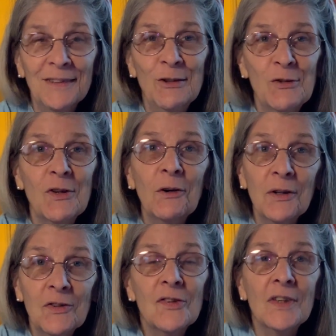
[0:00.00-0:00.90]
So
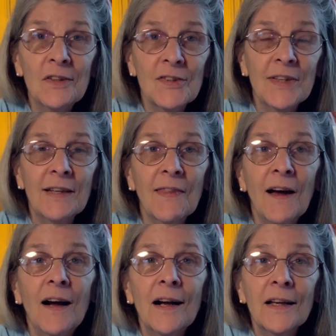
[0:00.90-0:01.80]
it's like the
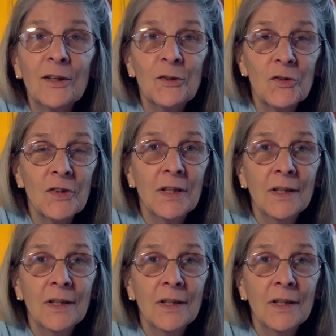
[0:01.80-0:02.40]
highest